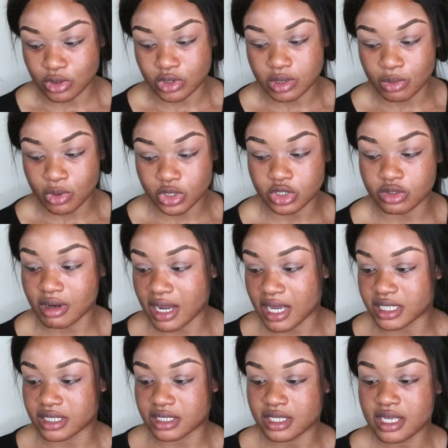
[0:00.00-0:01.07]
So to
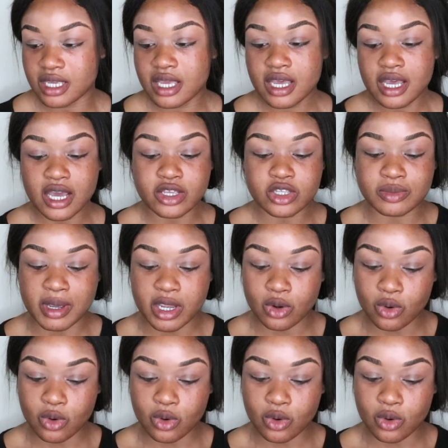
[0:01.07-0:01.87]
moisturize, I use my